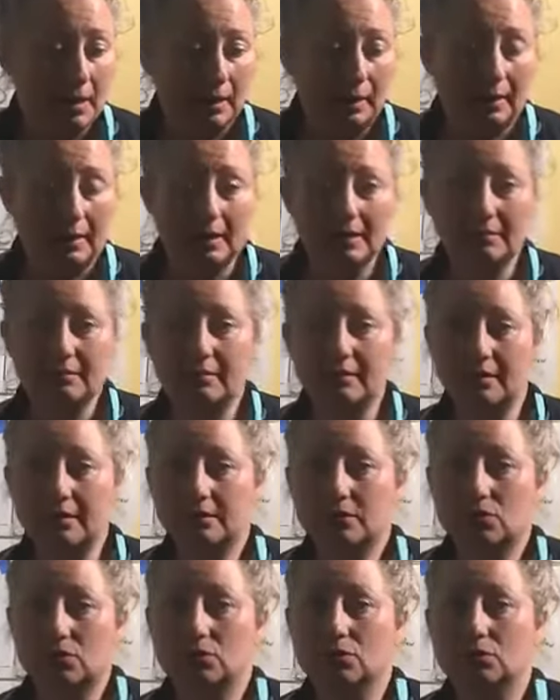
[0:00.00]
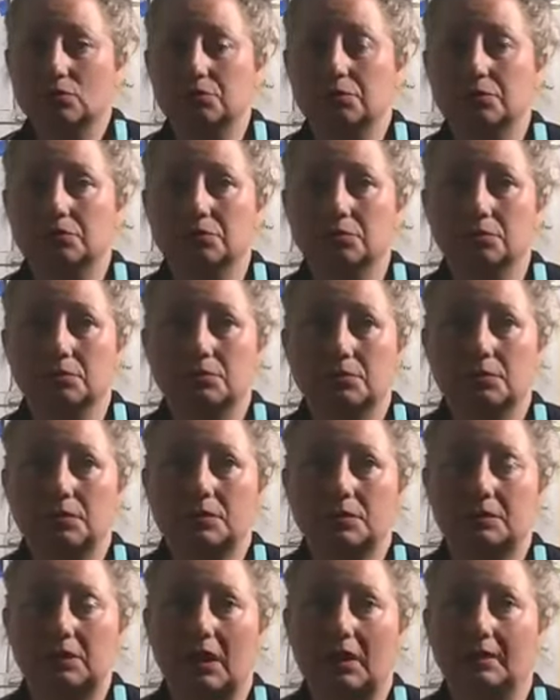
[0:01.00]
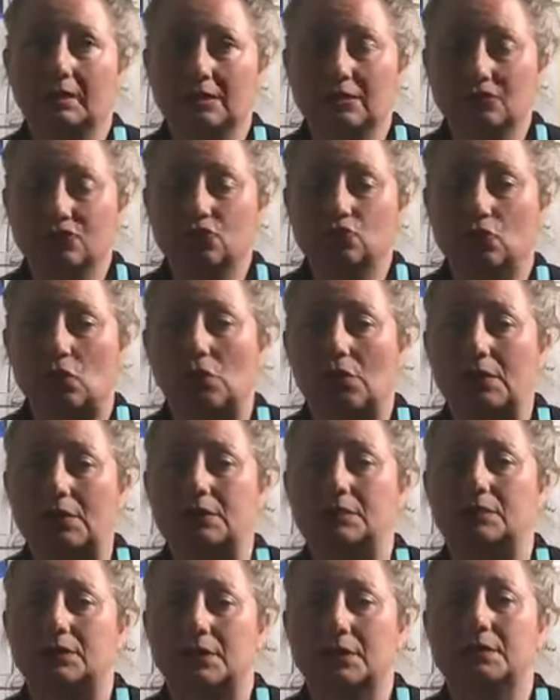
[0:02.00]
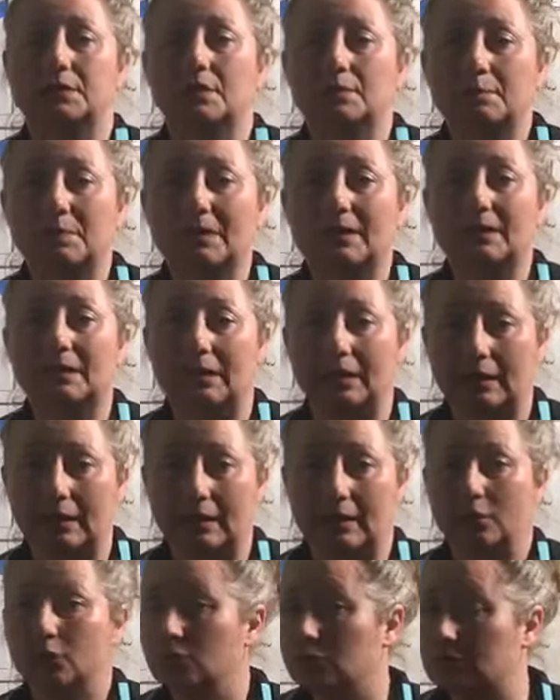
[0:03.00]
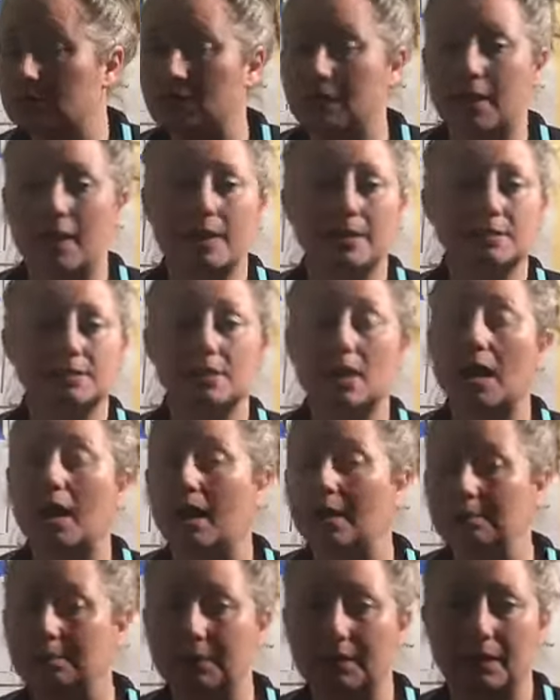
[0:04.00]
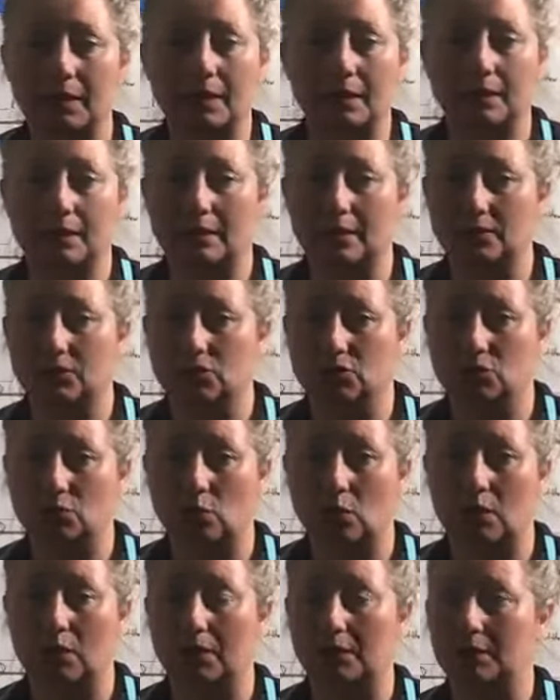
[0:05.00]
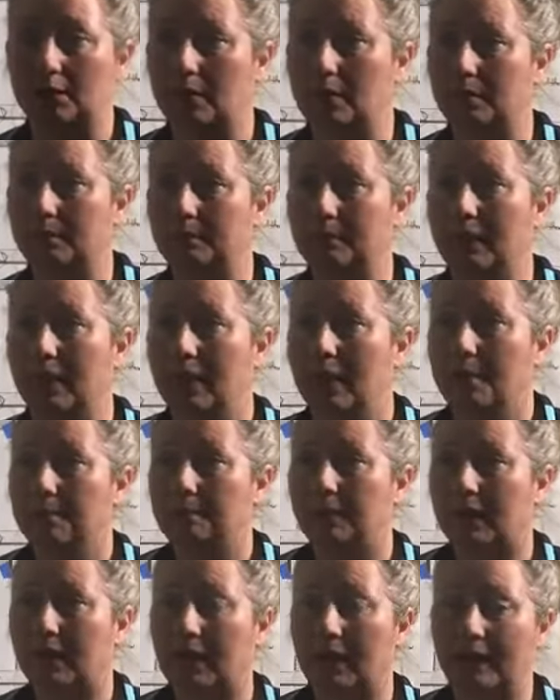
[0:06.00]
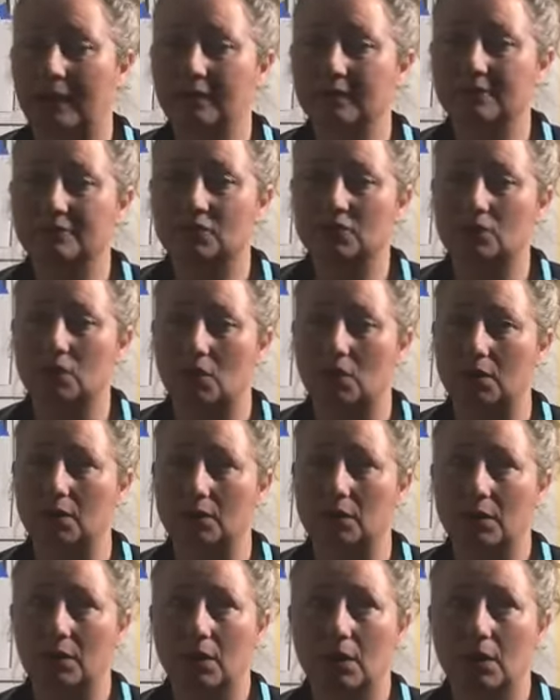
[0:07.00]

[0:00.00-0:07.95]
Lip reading: And I think to do these kind of drawings in the beginning, you can get as complicated as you want, but kind of start